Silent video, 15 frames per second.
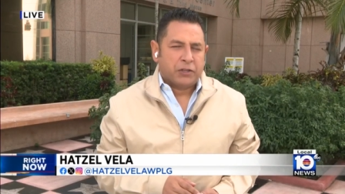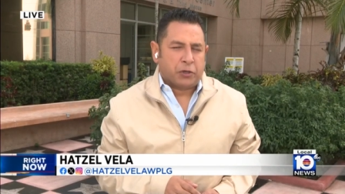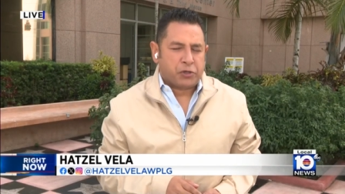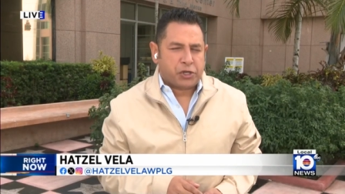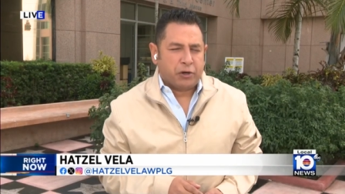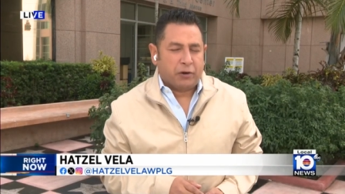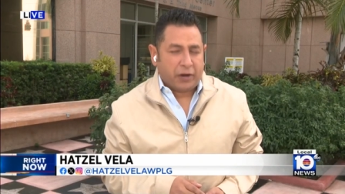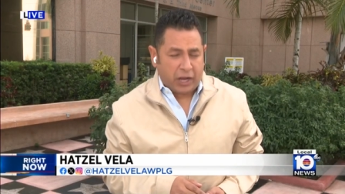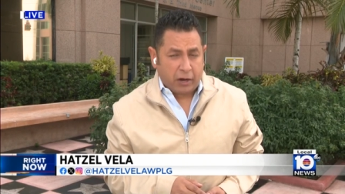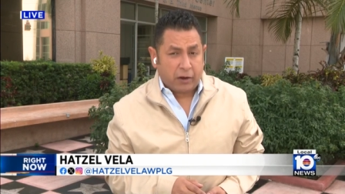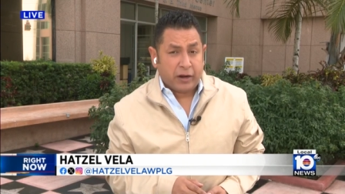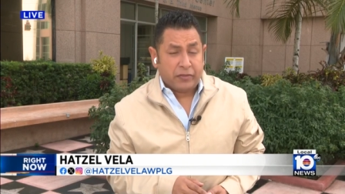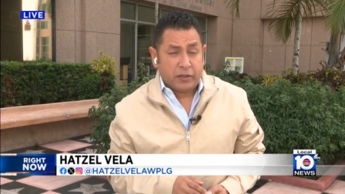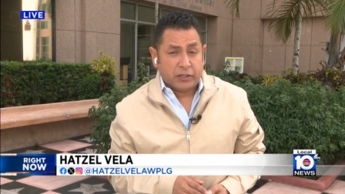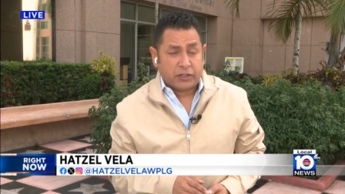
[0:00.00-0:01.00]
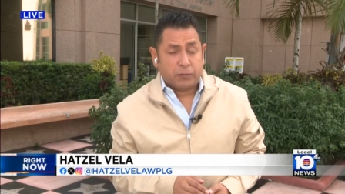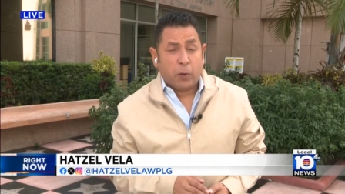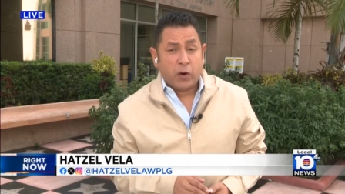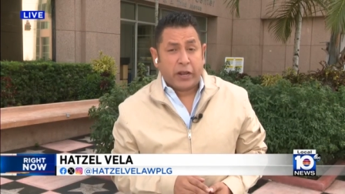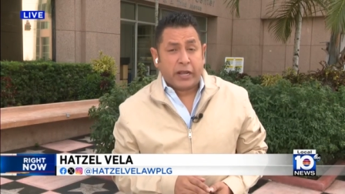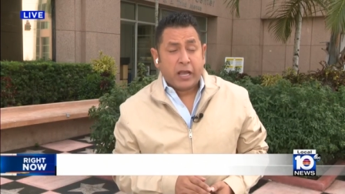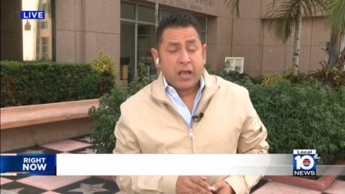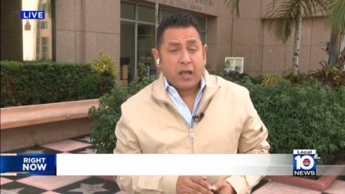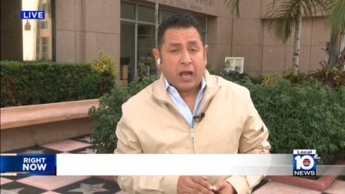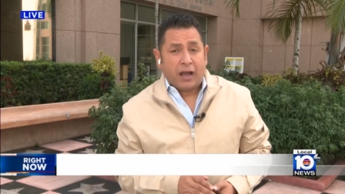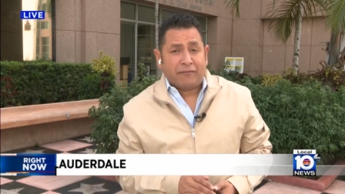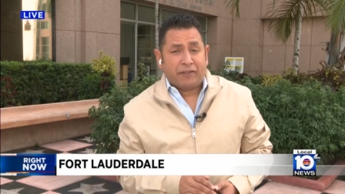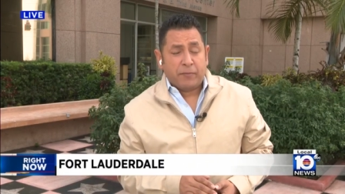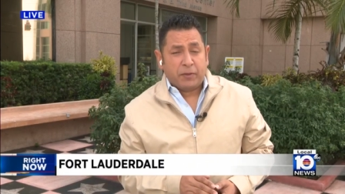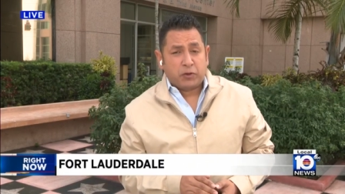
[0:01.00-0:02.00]
So Gio, here and this morning
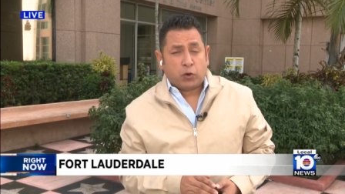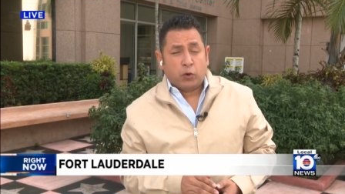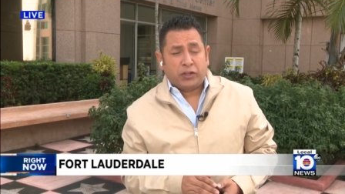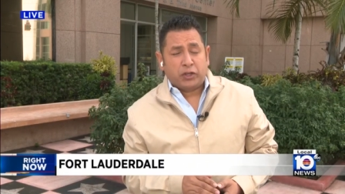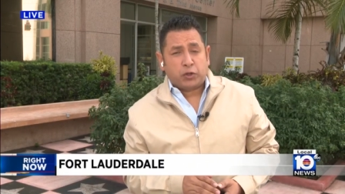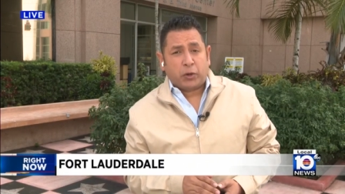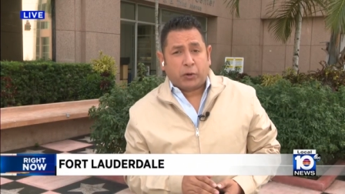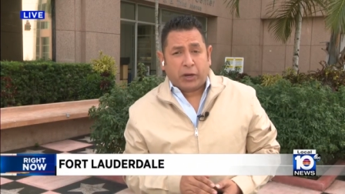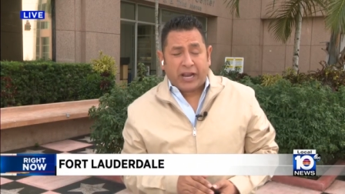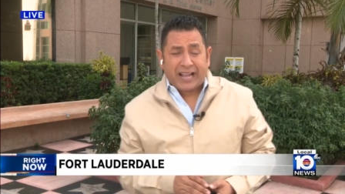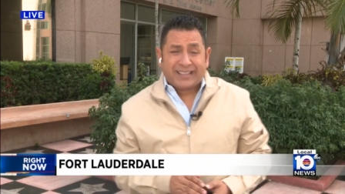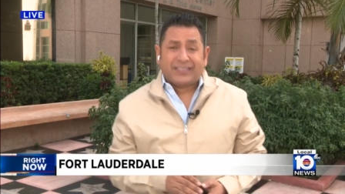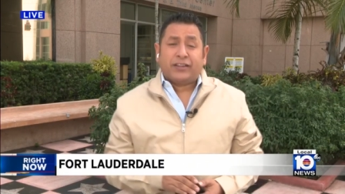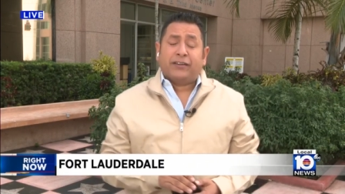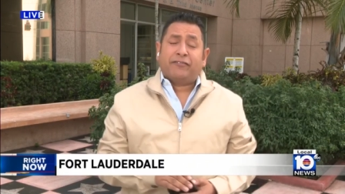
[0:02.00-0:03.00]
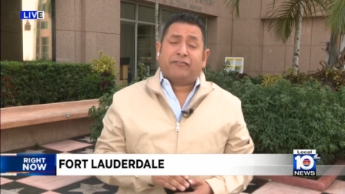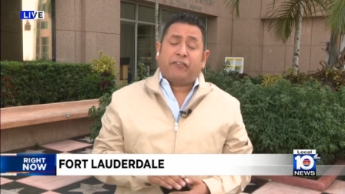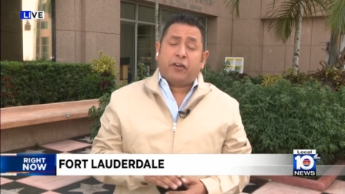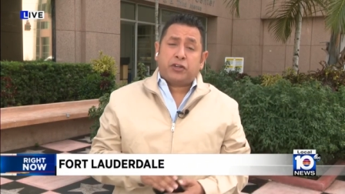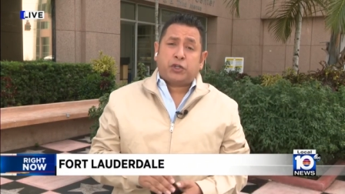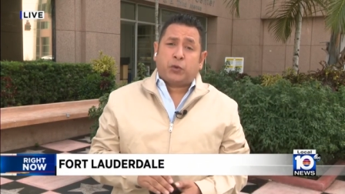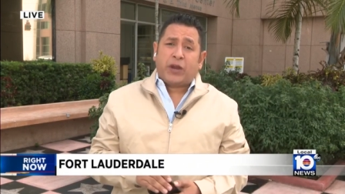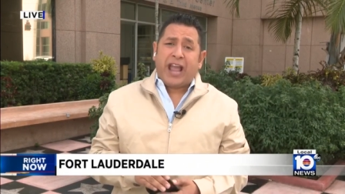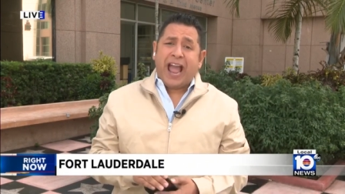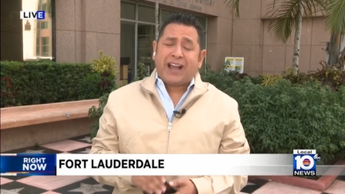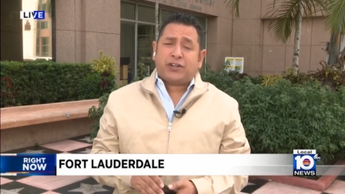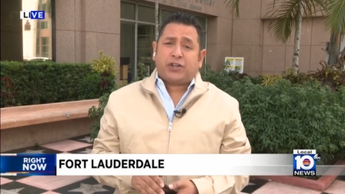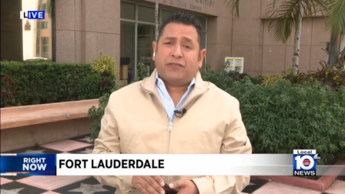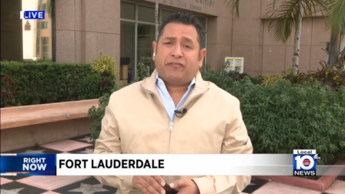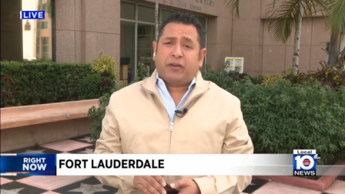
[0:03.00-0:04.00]
uh, from the school district, we got the first
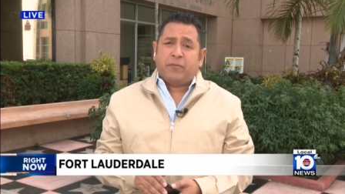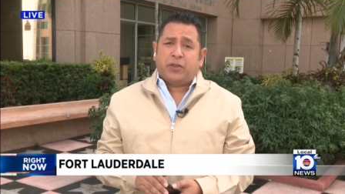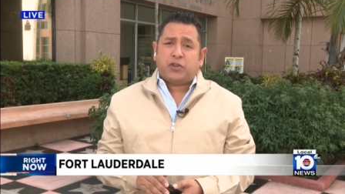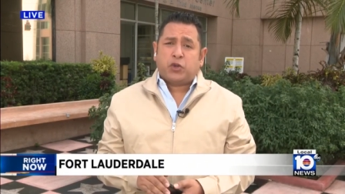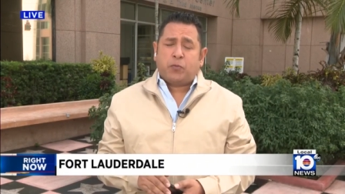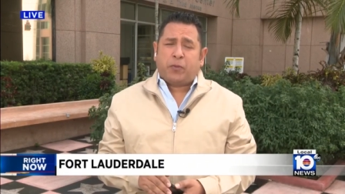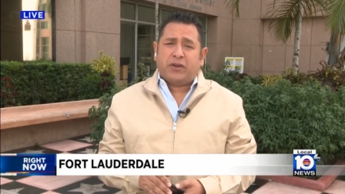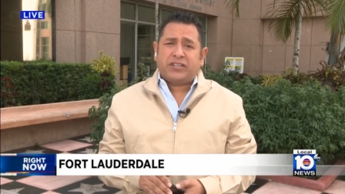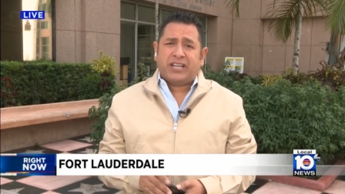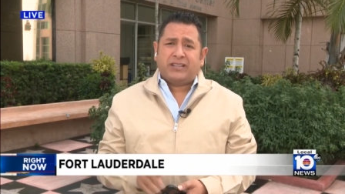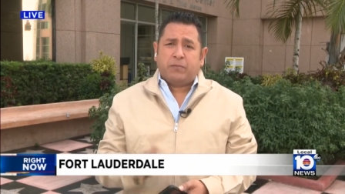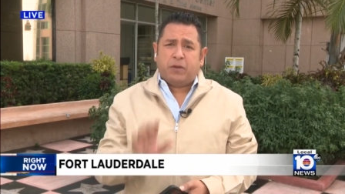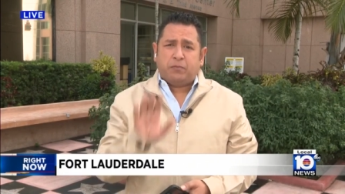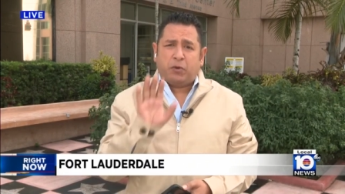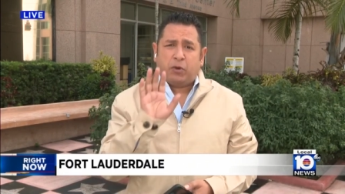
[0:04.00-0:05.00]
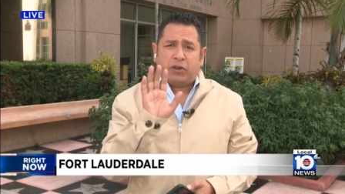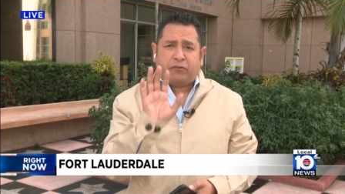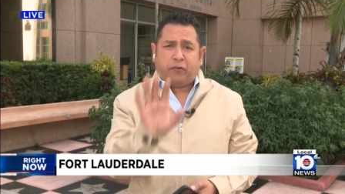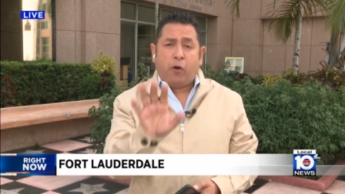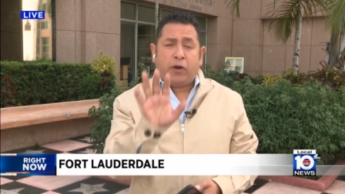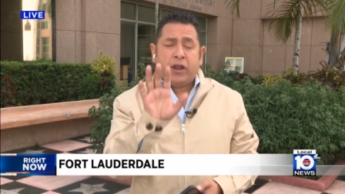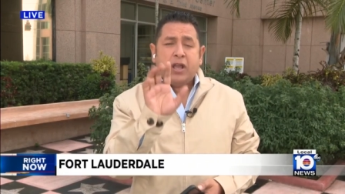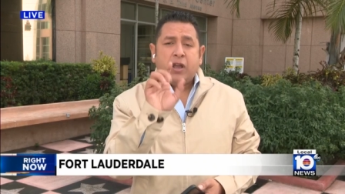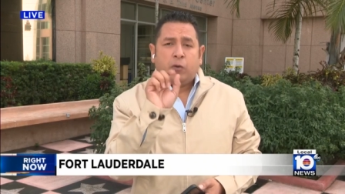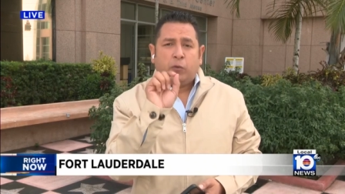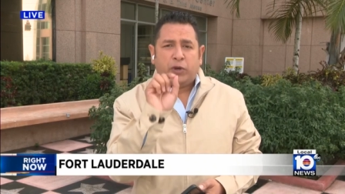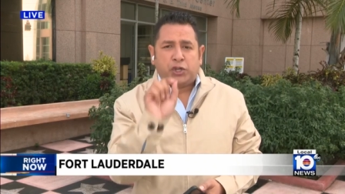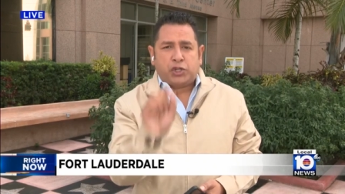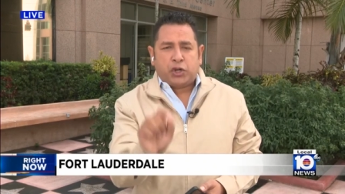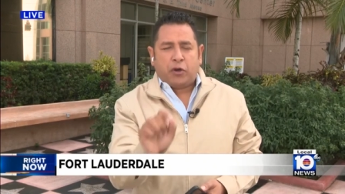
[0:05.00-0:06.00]
reaction from the superintendent. But before
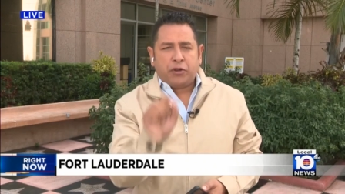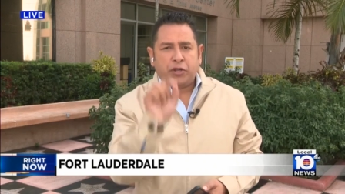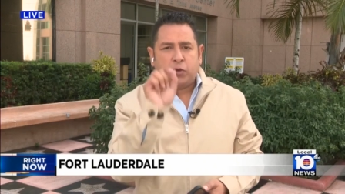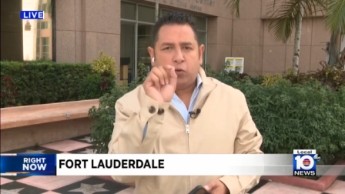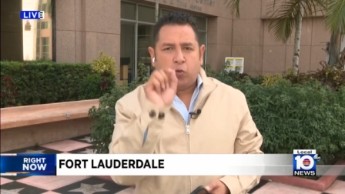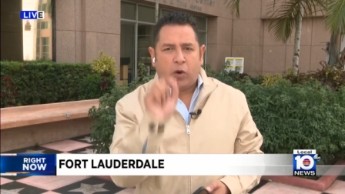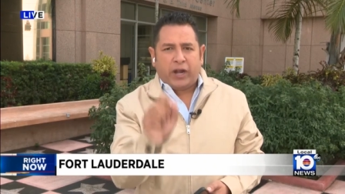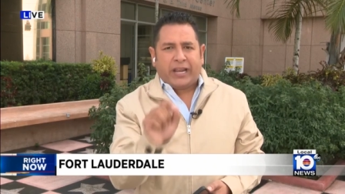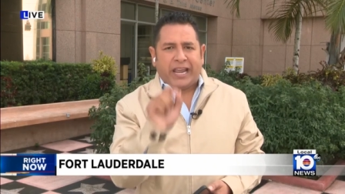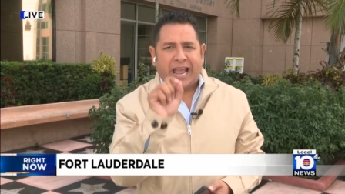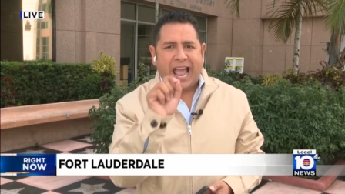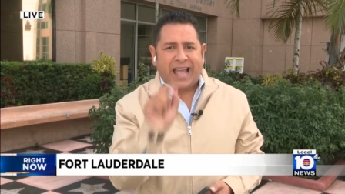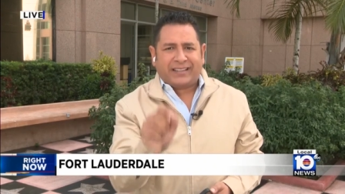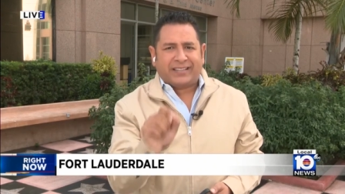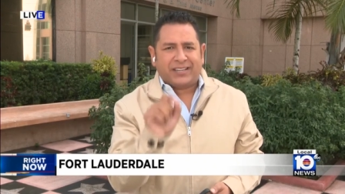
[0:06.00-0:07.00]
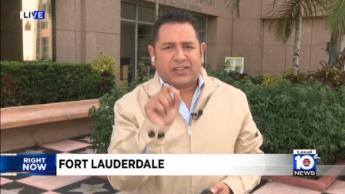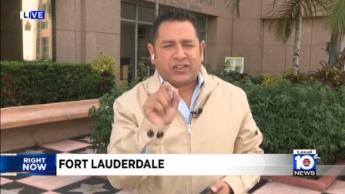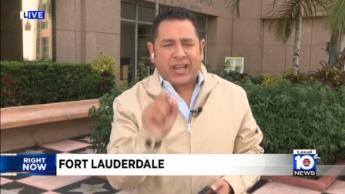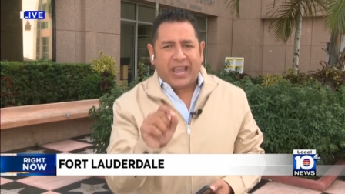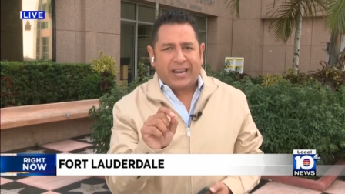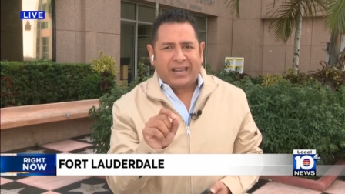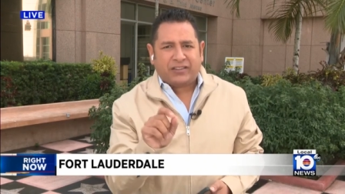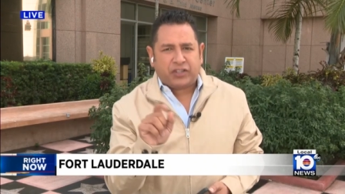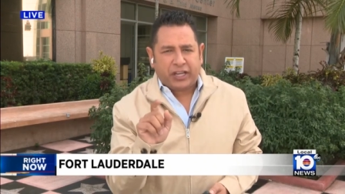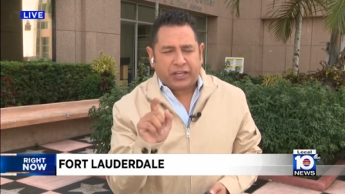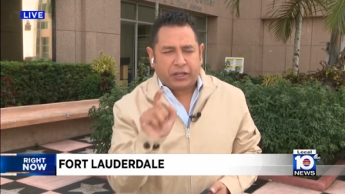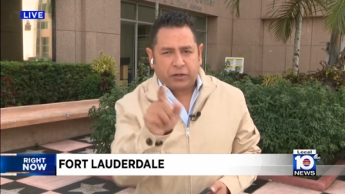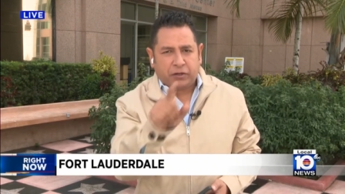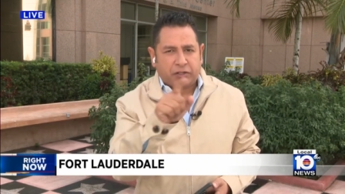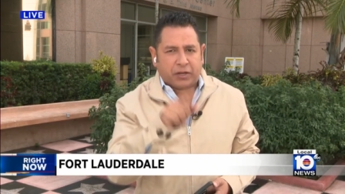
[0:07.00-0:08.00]
we show you what he had to say, let's
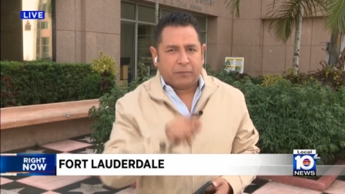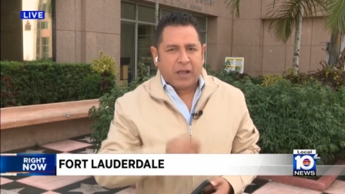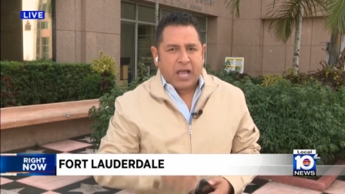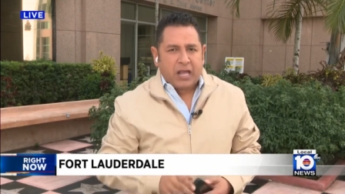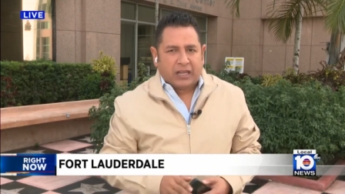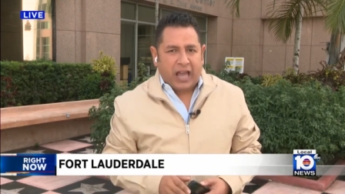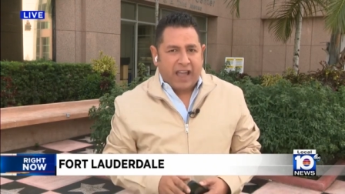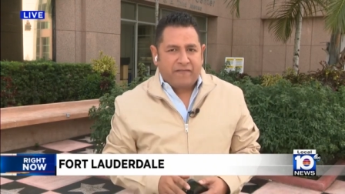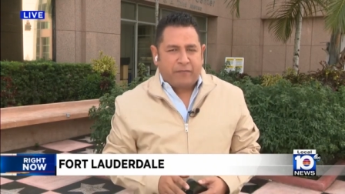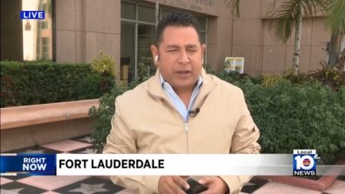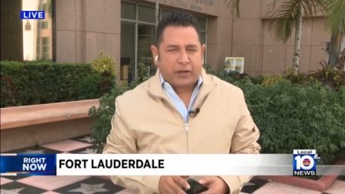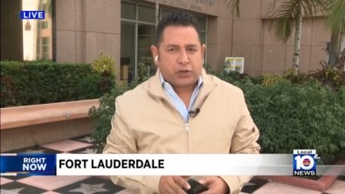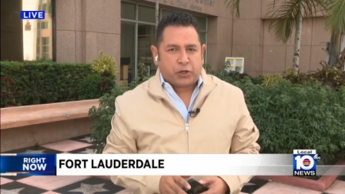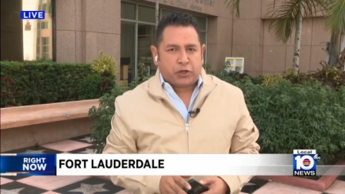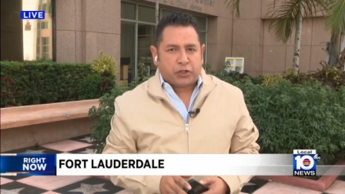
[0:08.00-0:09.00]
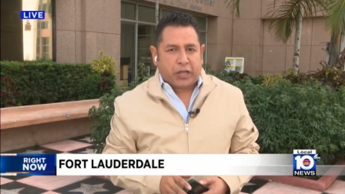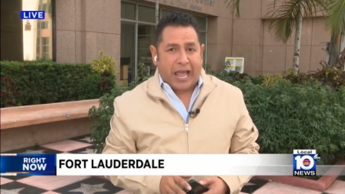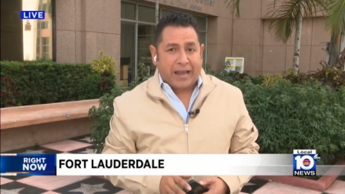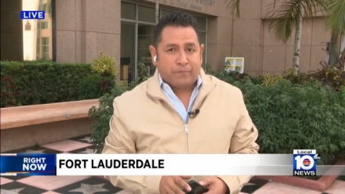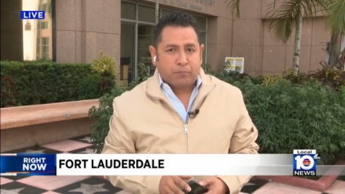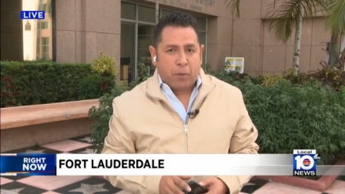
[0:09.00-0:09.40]
take you to some live pictures at